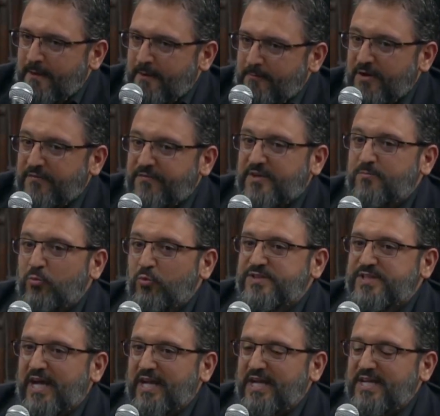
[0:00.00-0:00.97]
Prophet
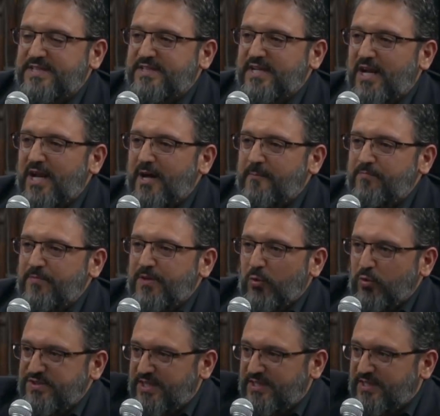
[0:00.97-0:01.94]
Musa alayhi salam
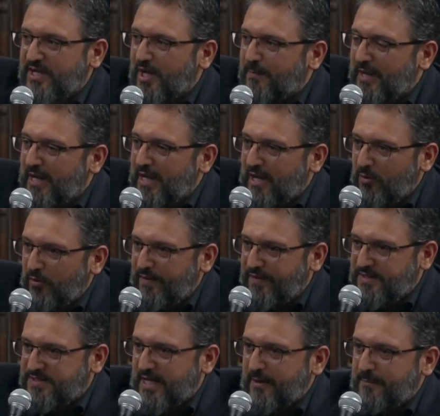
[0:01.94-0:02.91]
was in Karbala when
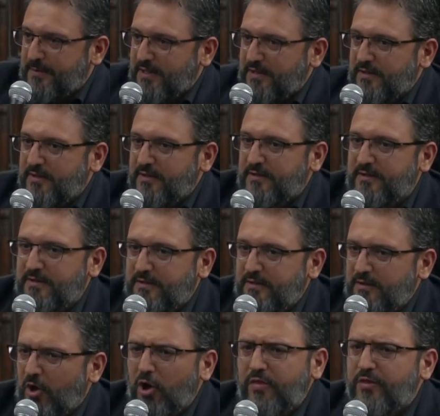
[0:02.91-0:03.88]
this happened.
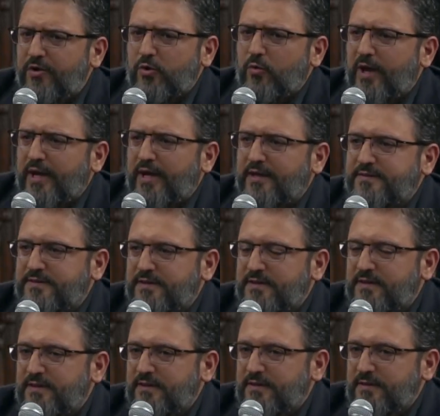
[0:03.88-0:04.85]
All the ruwayat.
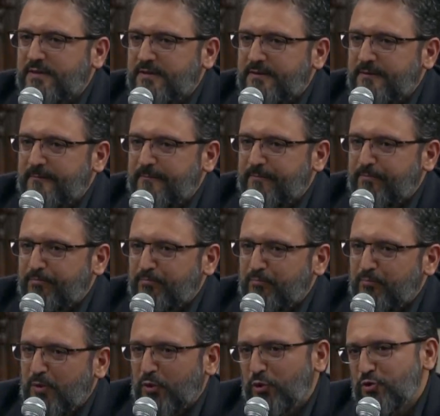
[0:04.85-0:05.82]

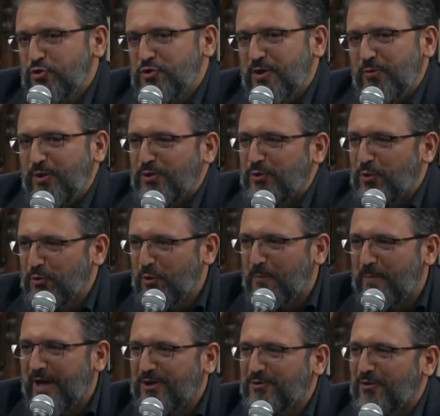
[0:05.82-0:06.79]
But usually we don't go
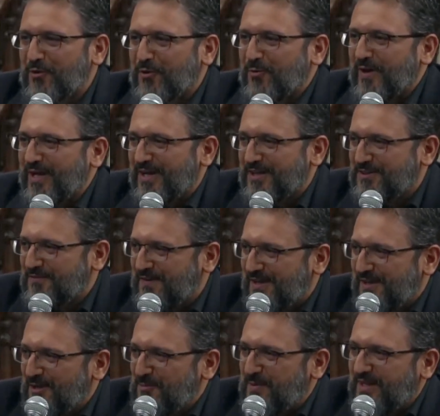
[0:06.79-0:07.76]
back to the ruwayat of
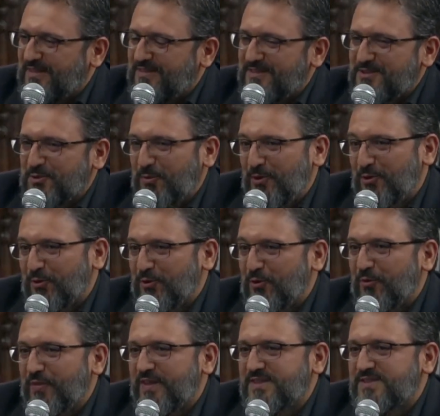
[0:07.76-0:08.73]
Ahl al-Bayt, so we don't
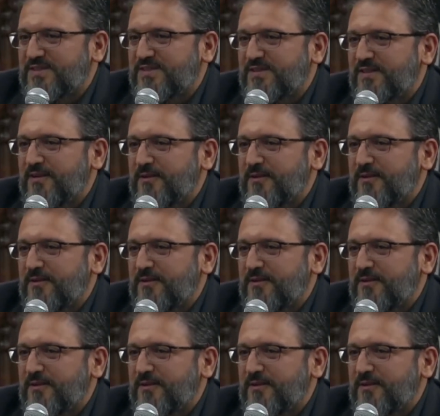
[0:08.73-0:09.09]
know this.